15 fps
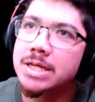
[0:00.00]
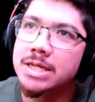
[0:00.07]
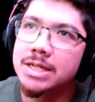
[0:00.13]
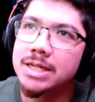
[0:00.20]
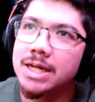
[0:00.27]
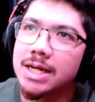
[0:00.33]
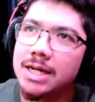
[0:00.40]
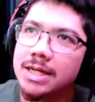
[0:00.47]

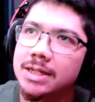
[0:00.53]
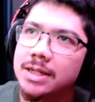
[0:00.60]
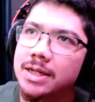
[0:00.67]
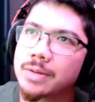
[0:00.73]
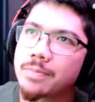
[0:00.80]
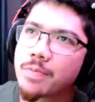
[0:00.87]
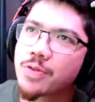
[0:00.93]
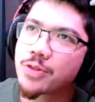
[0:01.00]
Got,
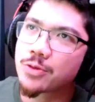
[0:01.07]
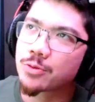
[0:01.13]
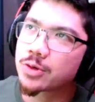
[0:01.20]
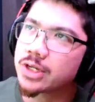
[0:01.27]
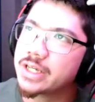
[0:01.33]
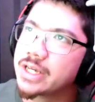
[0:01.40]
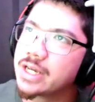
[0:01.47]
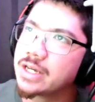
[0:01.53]

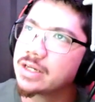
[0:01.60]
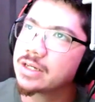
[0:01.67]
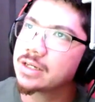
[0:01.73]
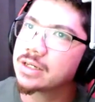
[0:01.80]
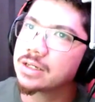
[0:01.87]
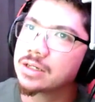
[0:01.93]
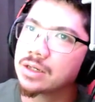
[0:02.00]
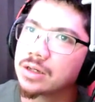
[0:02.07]
three...
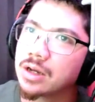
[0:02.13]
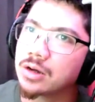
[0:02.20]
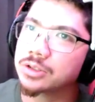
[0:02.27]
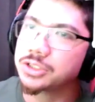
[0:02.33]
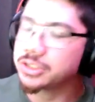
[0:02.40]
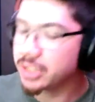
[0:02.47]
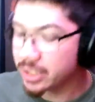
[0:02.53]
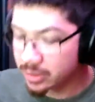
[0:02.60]
Oh,
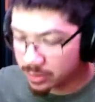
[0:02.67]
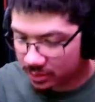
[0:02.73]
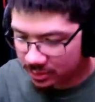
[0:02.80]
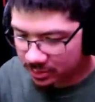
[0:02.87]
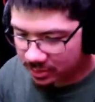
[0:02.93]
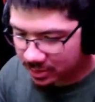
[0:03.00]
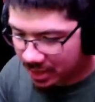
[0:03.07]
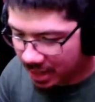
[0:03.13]
shit.
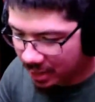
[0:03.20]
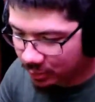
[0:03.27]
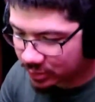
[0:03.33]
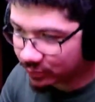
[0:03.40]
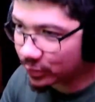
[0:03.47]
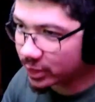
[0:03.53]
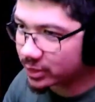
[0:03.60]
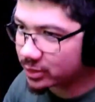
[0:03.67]
Hi, I always
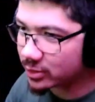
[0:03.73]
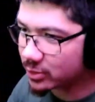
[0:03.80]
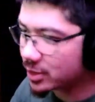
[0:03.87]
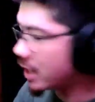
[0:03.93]
forget to do that.